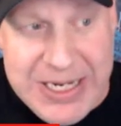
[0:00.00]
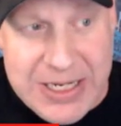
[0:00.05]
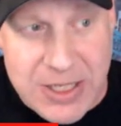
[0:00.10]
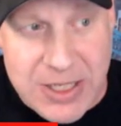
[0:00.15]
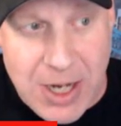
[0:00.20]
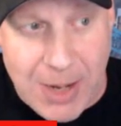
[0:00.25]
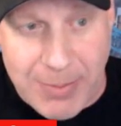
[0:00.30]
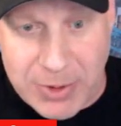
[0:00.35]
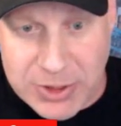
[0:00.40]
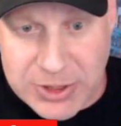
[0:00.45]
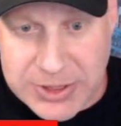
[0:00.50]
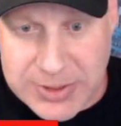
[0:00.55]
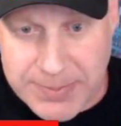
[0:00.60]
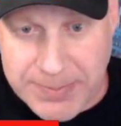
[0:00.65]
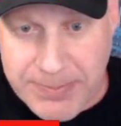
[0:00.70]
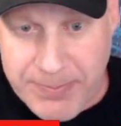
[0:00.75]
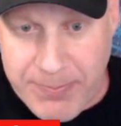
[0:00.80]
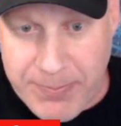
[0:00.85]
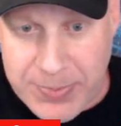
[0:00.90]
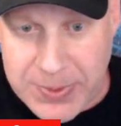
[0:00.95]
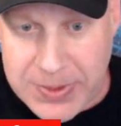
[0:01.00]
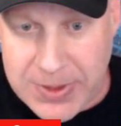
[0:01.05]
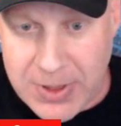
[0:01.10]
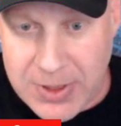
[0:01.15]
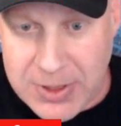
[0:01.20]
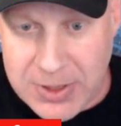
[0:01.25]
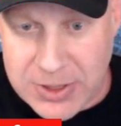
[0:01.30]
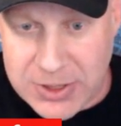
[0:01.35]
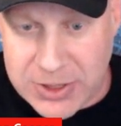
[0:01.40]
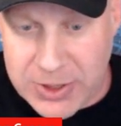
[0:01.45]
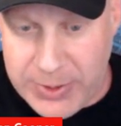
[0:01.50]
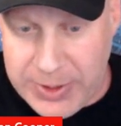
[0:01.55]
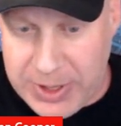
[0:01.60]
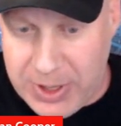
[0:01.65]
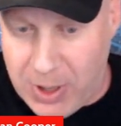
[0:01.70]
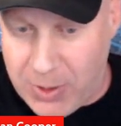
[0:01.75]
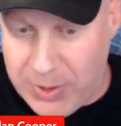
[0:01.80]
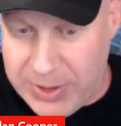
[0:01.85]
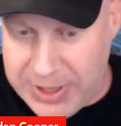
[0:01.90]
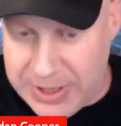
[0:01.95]
numbers. So we can
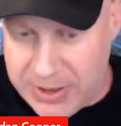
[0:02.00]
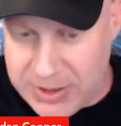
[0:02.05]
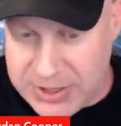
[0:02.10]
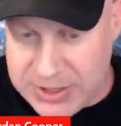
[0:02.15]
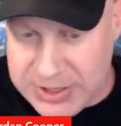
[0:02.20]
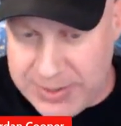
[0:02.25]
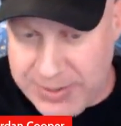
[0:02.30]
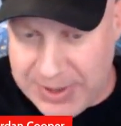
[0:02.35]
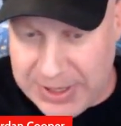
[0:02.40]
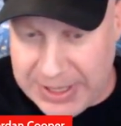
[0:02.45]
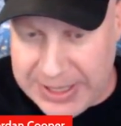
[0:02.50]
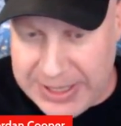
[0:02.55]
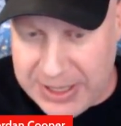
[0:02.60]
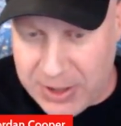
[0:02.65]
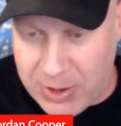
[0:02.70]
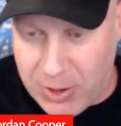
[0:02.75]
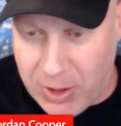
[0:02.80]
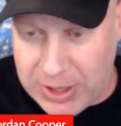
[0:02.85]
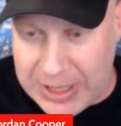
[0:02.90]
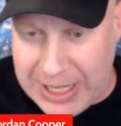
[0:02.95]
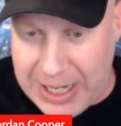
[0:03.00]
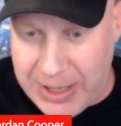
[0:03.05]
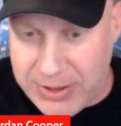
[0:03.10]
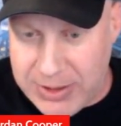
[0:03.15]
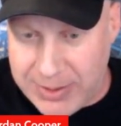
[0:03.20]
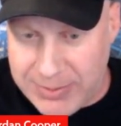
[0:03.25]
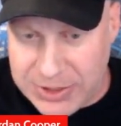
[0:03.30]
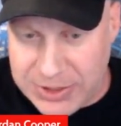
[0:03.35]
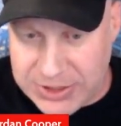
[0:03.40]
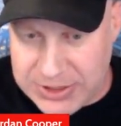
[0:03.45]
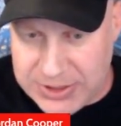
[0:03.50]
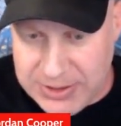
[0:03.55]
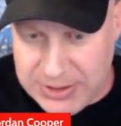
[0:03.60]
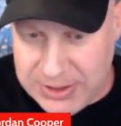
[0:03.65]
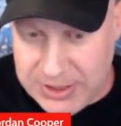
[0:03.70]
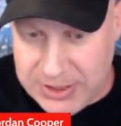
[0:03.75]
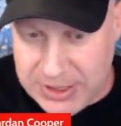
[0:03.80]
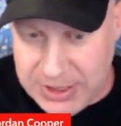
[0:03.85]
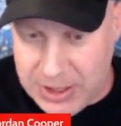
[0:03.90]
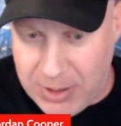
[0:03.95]
go here. It's simulating it all out. I'm just,
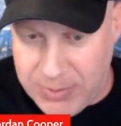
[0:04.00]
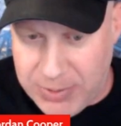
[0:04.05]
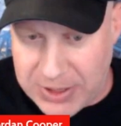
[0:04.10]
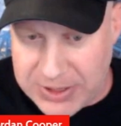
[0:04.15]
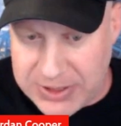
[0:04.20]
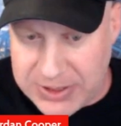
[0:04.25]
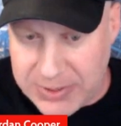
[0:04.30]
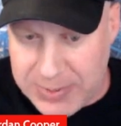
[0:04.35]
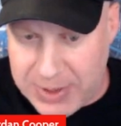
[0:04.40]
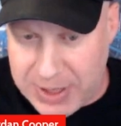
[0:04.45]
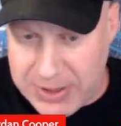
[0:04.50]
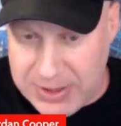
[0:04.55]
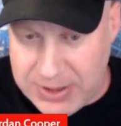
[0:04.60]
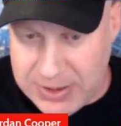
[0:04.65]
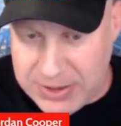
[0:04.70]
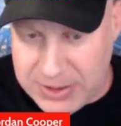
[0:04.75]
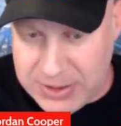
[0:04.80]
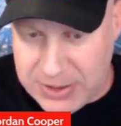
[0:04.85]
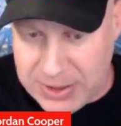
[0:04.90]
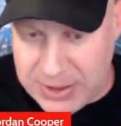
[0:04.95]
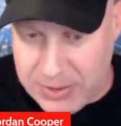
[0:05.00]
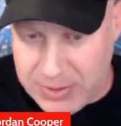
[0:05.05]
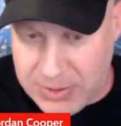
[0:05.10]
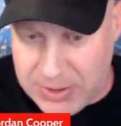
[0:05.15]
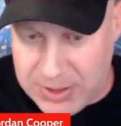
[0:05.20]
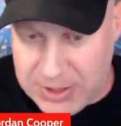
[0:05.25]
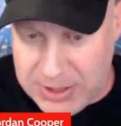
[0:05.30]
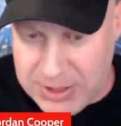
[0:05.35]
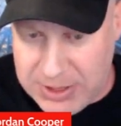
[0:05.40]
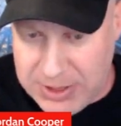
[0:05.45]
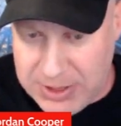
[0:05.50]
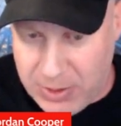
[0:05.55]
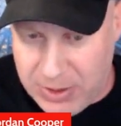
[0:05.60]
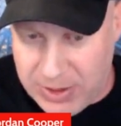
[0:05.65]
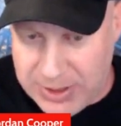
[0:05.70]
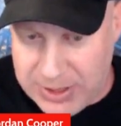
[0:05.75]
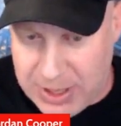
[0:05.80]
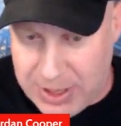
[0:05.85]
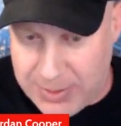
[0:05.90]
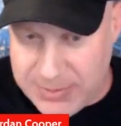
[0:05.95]
press the button. So all
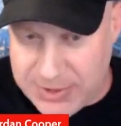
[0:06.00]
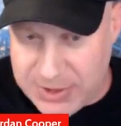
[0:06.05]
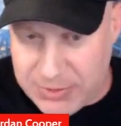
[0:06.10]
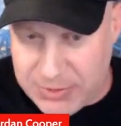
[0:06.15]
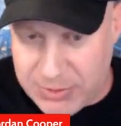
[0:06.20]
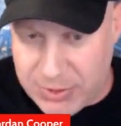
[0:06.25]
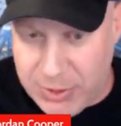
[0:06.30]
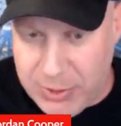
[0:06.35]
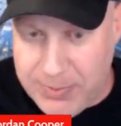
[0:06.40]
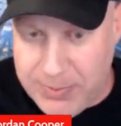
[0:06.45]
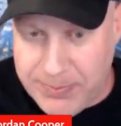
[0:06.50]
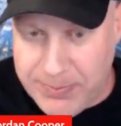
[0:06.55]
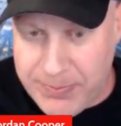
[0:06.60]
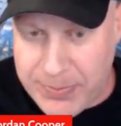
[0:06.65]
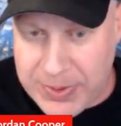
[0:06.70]
that comes through.